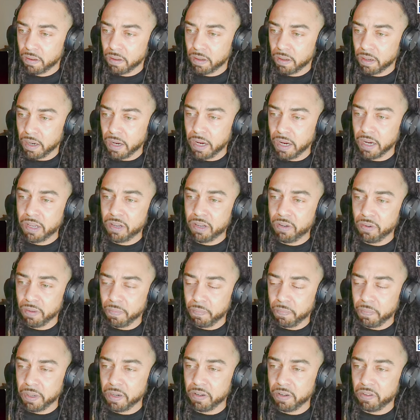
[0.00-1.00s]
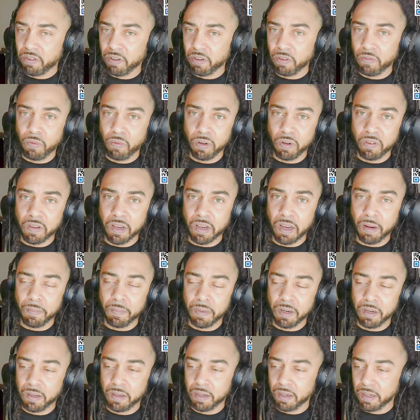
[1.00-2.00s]
accurate picture of what's
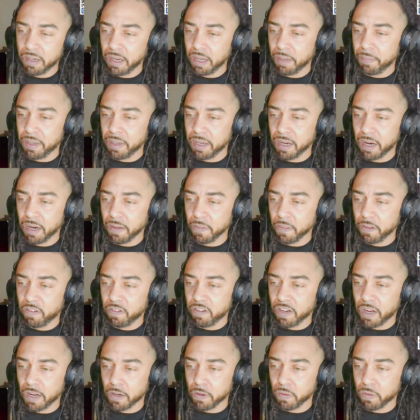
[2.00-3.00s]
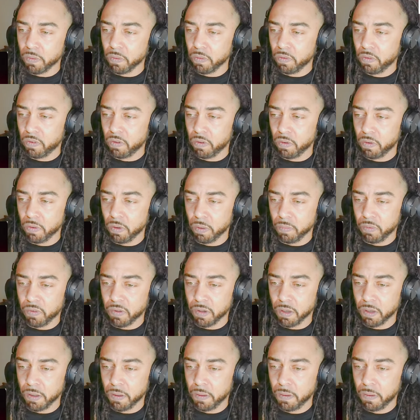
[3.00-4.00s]
happening today behind the shadows. You know what I'm
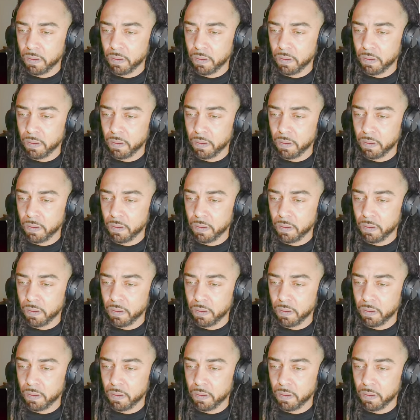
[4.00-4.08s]
saying?